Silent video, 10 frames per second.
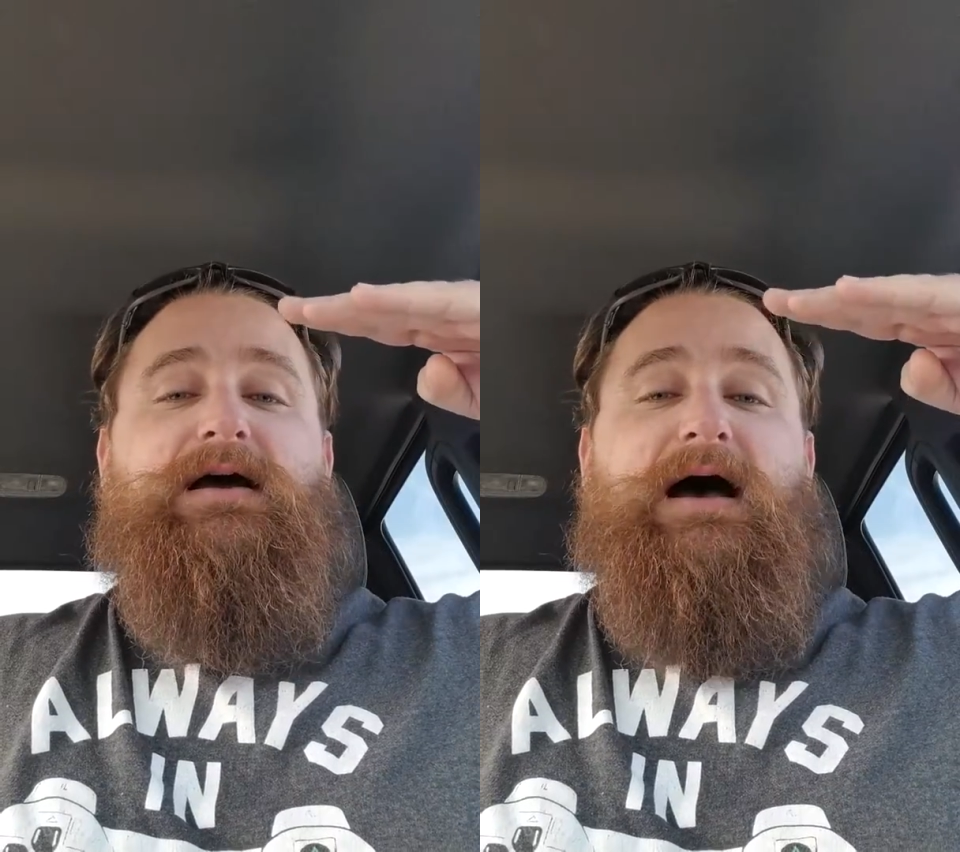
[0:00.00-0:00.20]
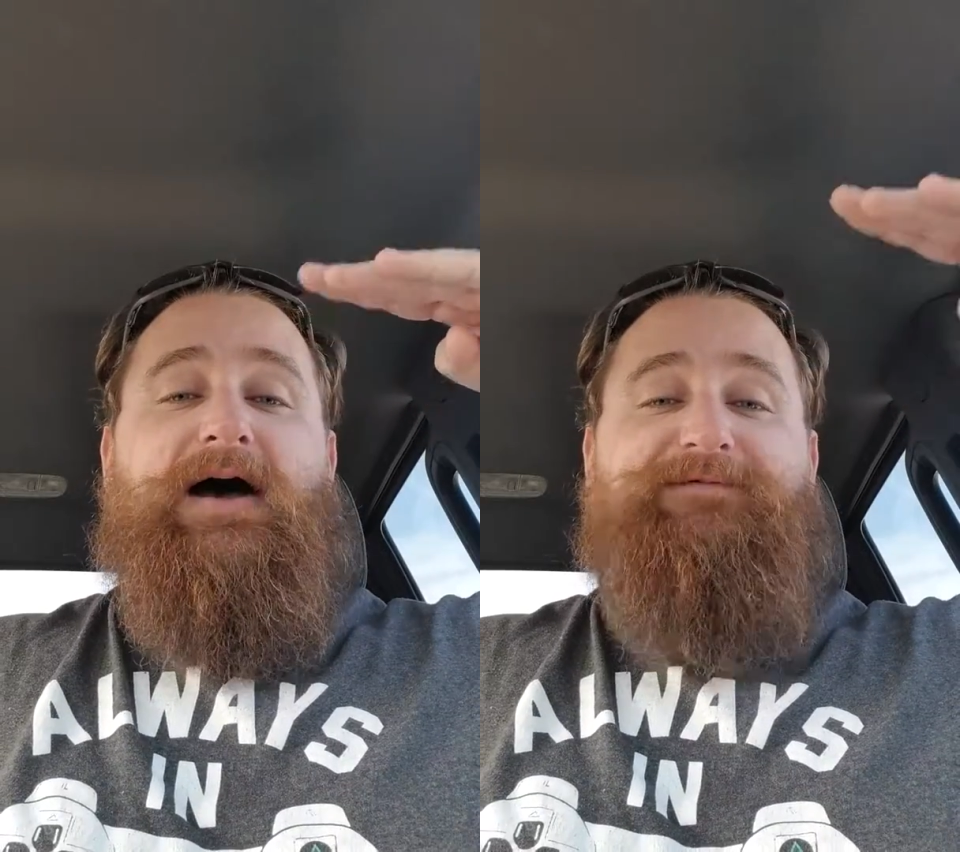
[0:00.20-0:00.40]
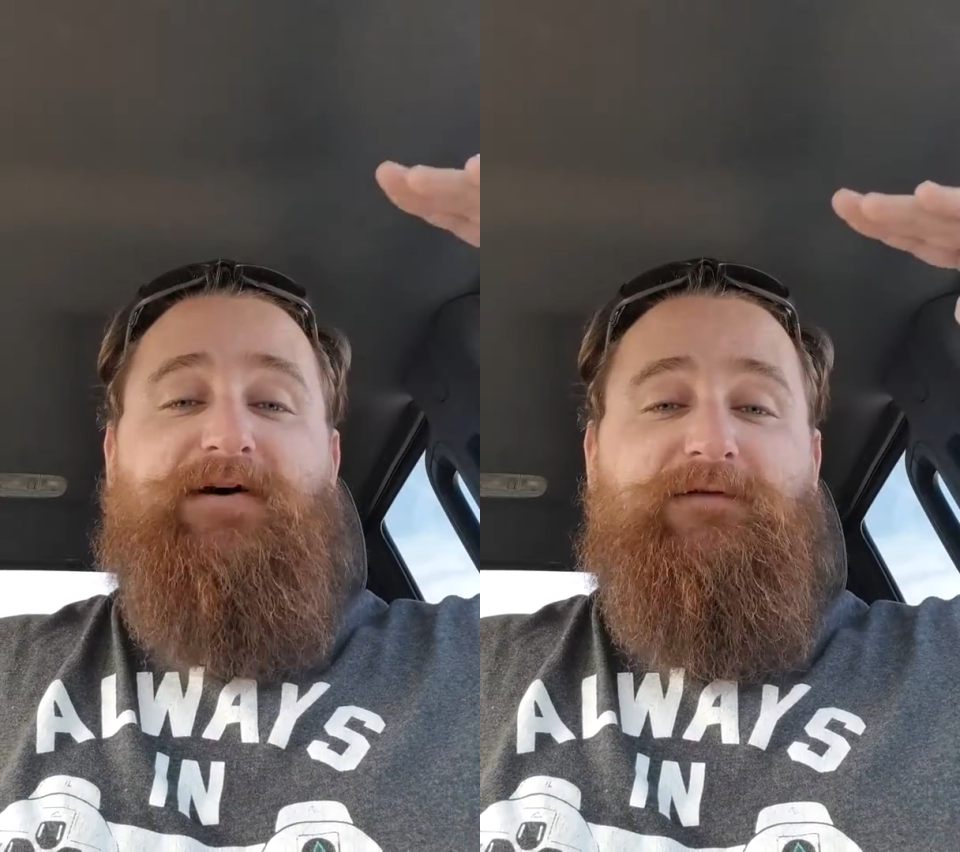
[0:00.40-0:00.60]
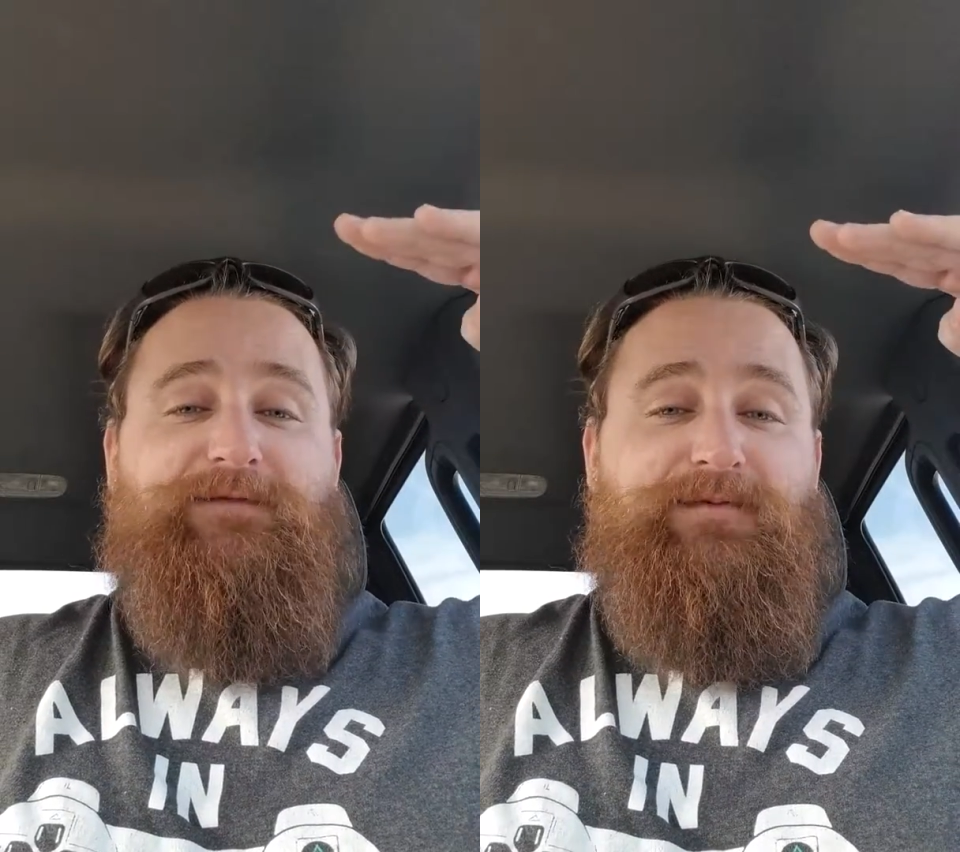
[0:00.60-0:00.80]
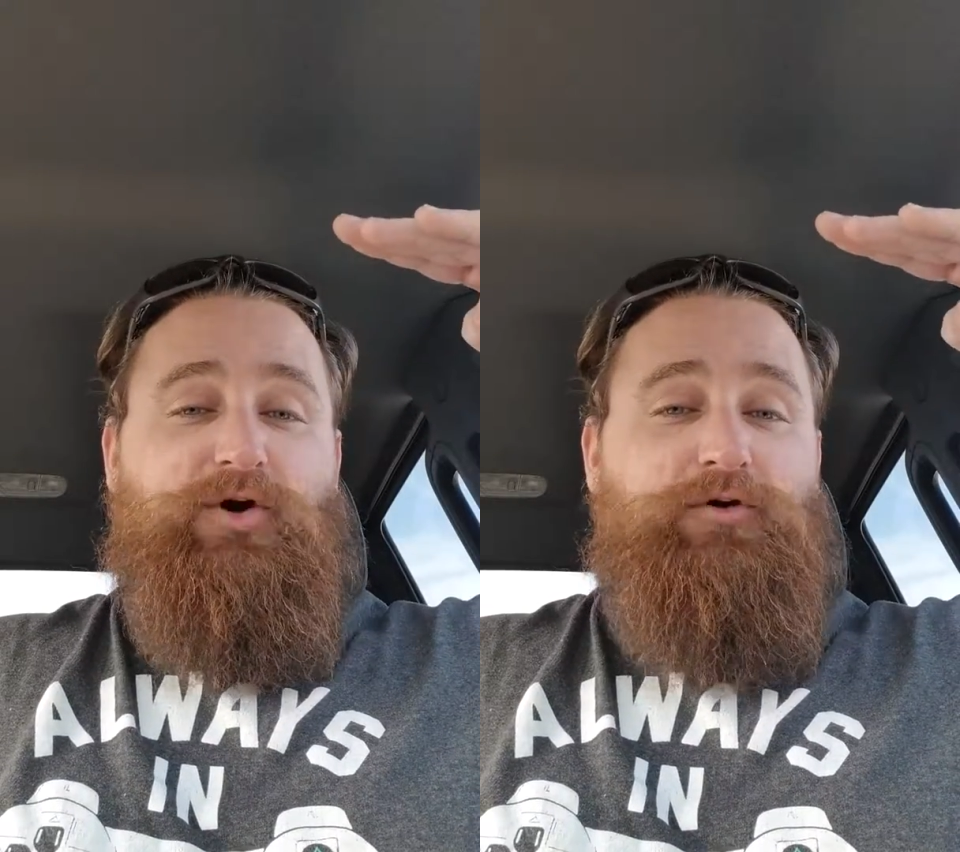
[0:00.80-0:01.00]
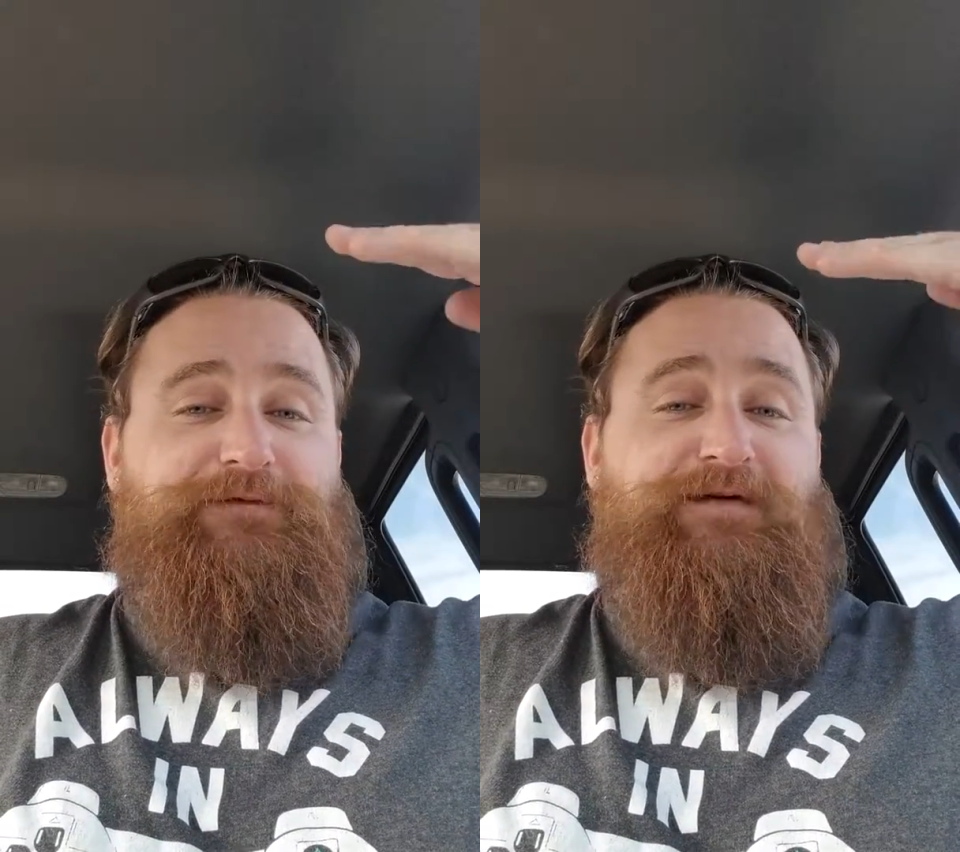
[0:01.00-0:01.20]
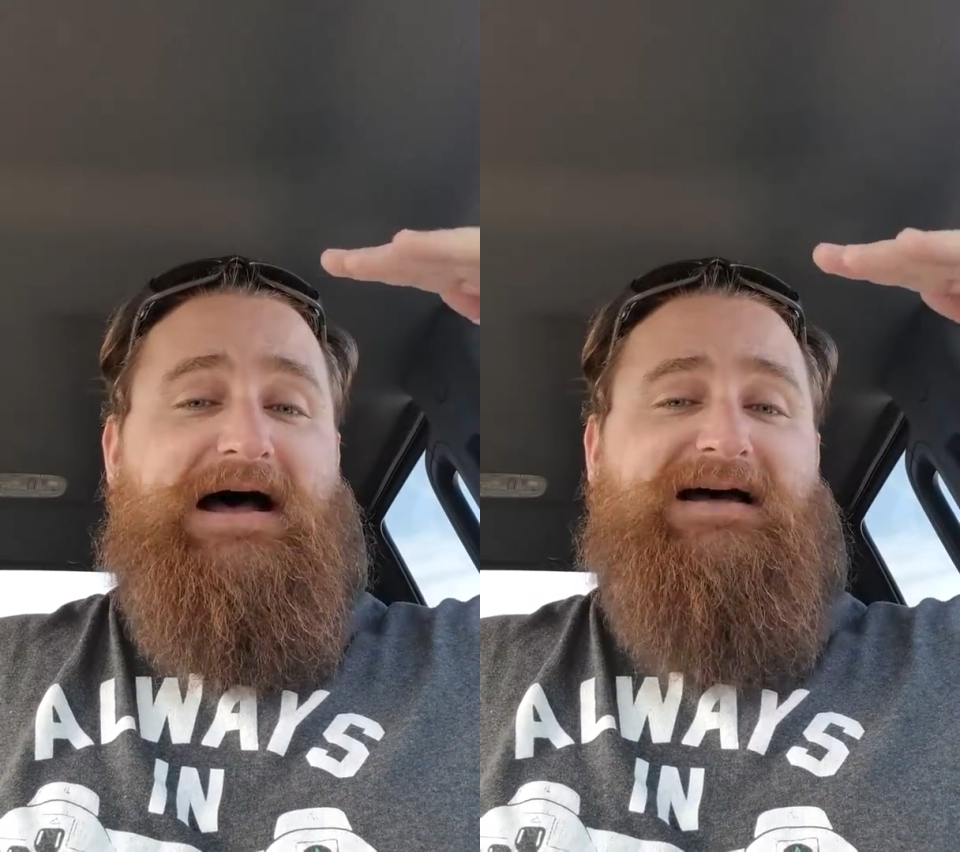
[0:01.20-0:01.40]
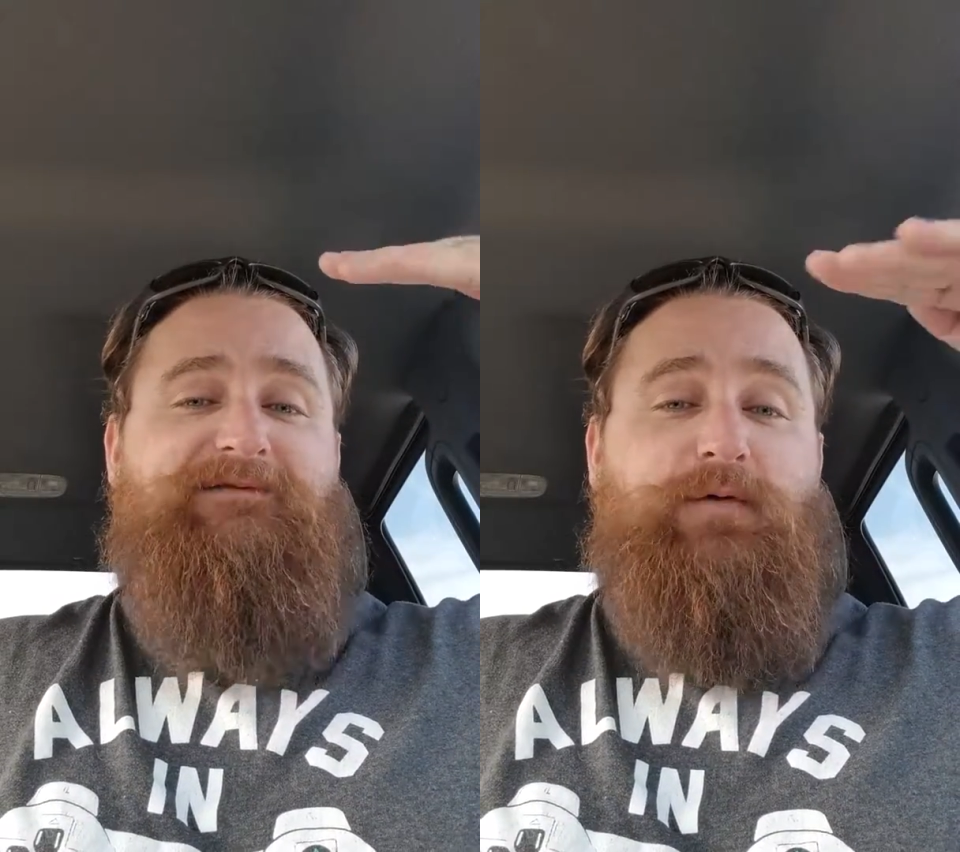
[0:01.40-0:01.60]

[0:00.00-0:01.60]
I fell from gold 5,